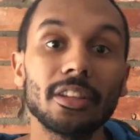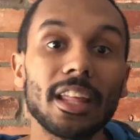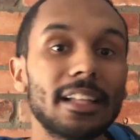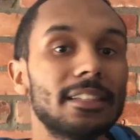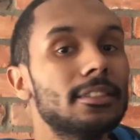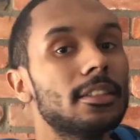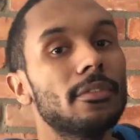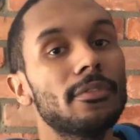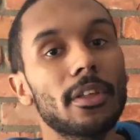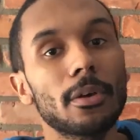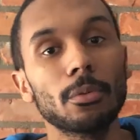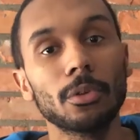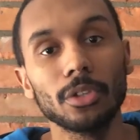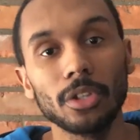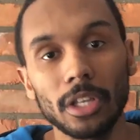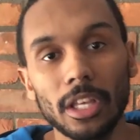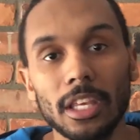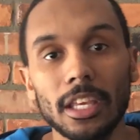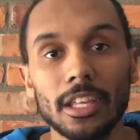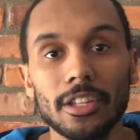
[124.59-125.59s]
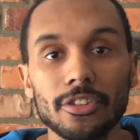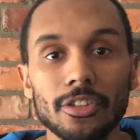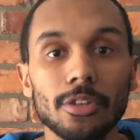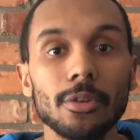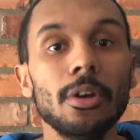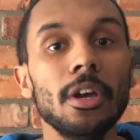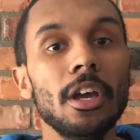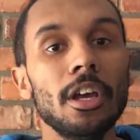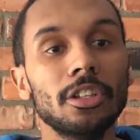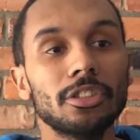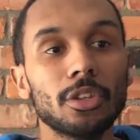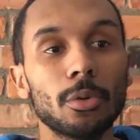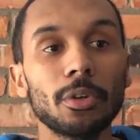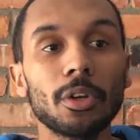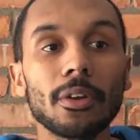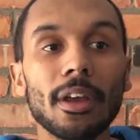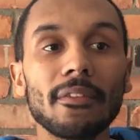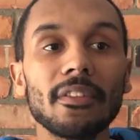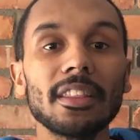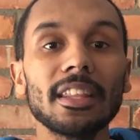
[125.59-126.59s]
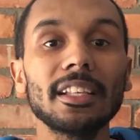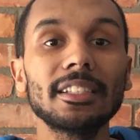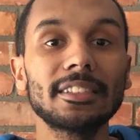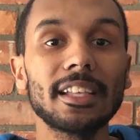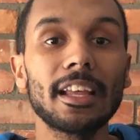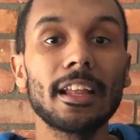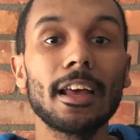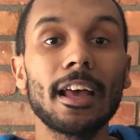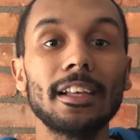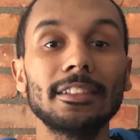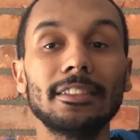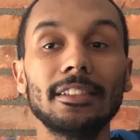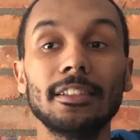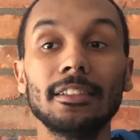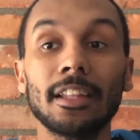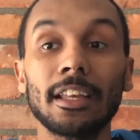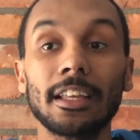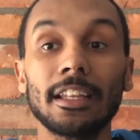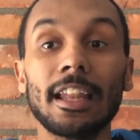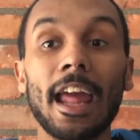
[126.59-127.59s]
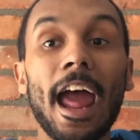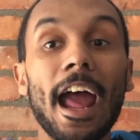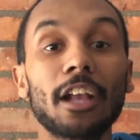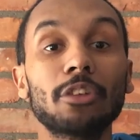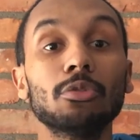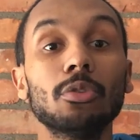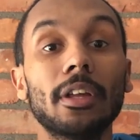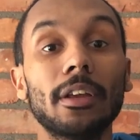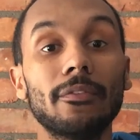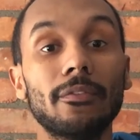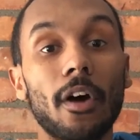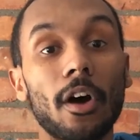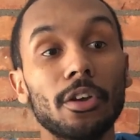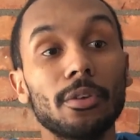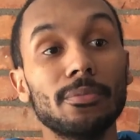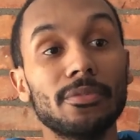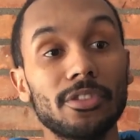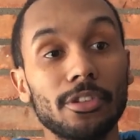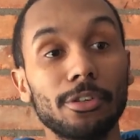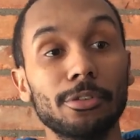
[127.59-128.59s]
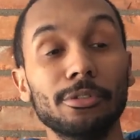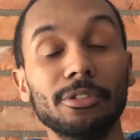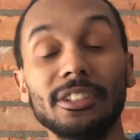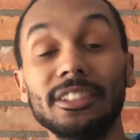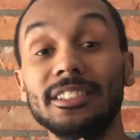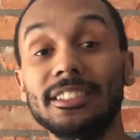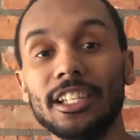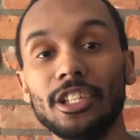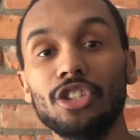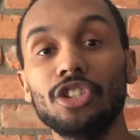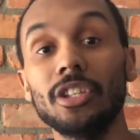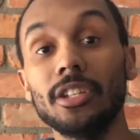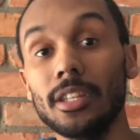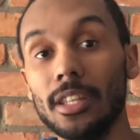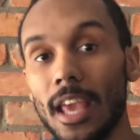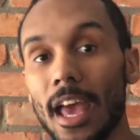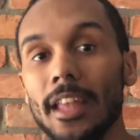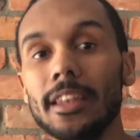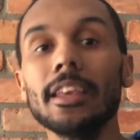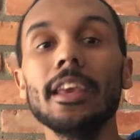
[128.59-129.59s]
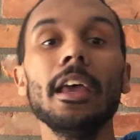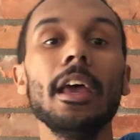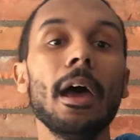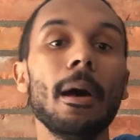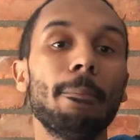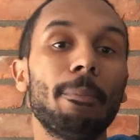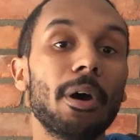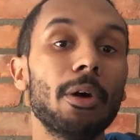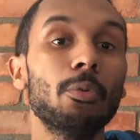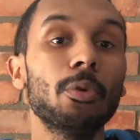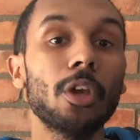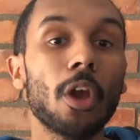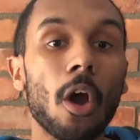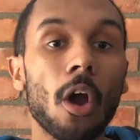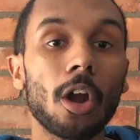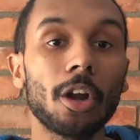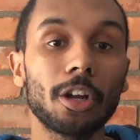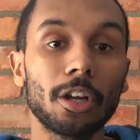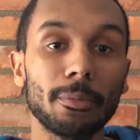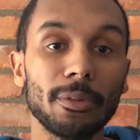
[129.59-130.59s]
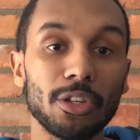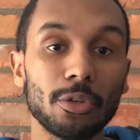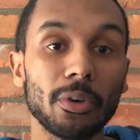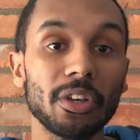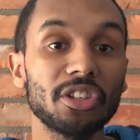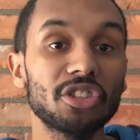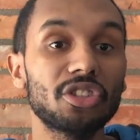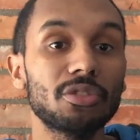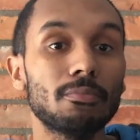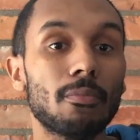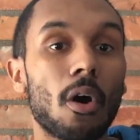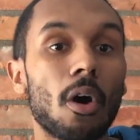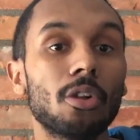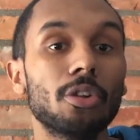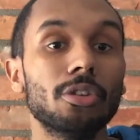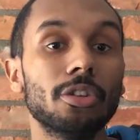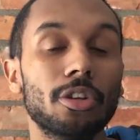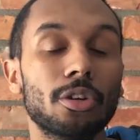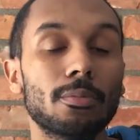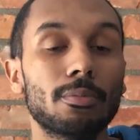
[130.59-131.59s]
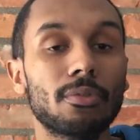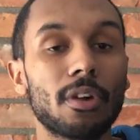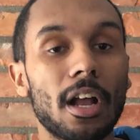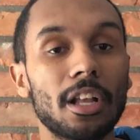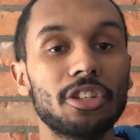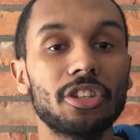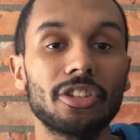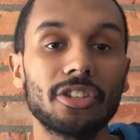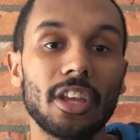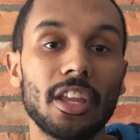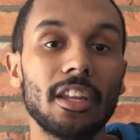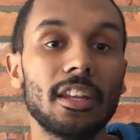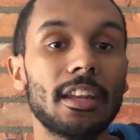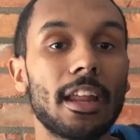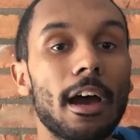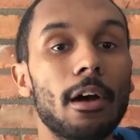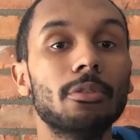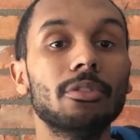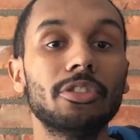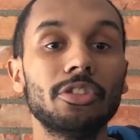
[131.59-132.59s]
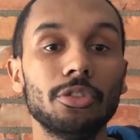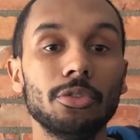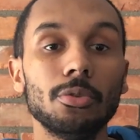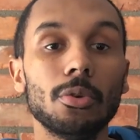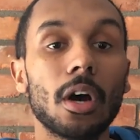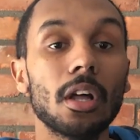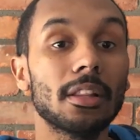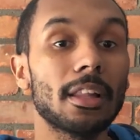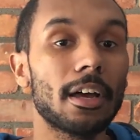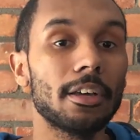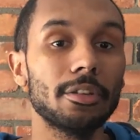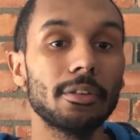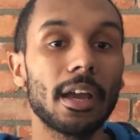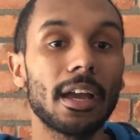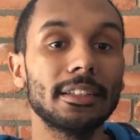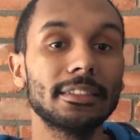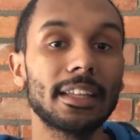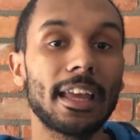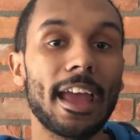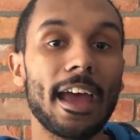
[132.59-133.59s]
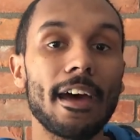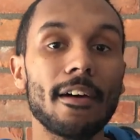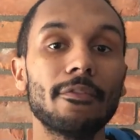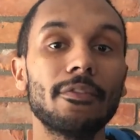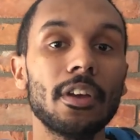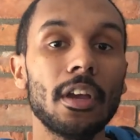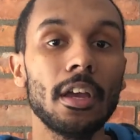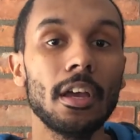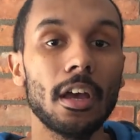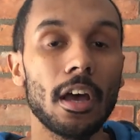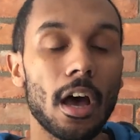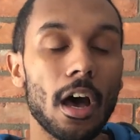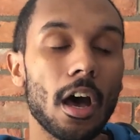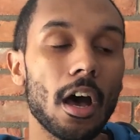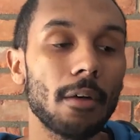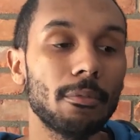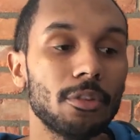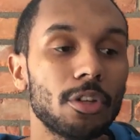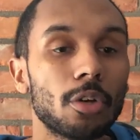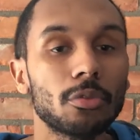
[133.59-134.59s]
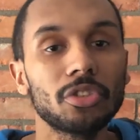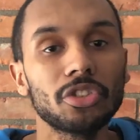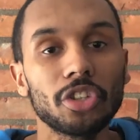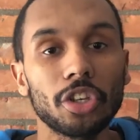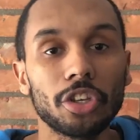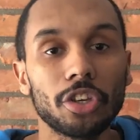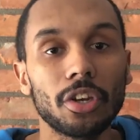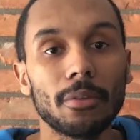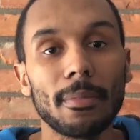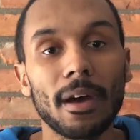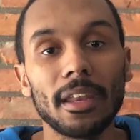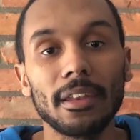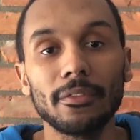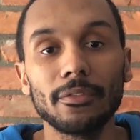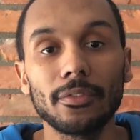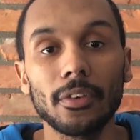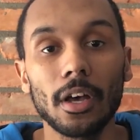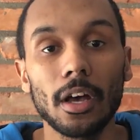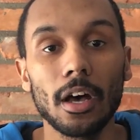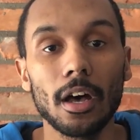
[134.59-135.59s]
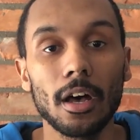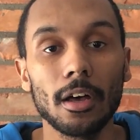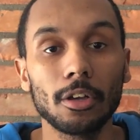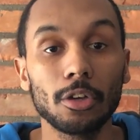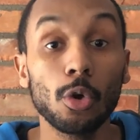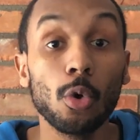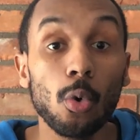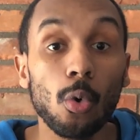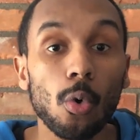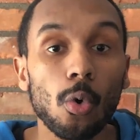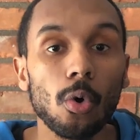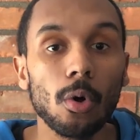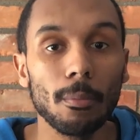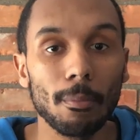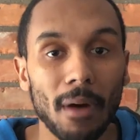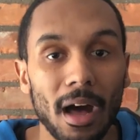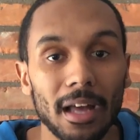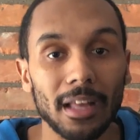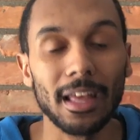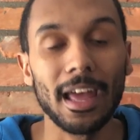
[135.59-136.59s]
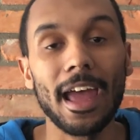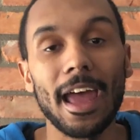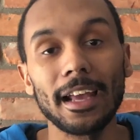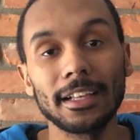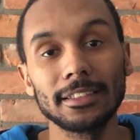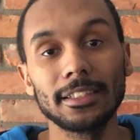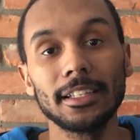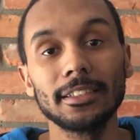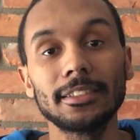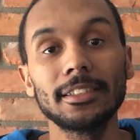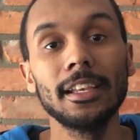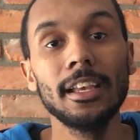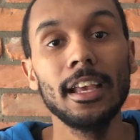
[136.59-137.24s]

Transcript: That's stuff that we're looking into. So we don't have anything set as in like an actual like volume serialization yet, but we are going to be doing smaller little projects in and out to allow you guys to have just a good amount of cool manga access.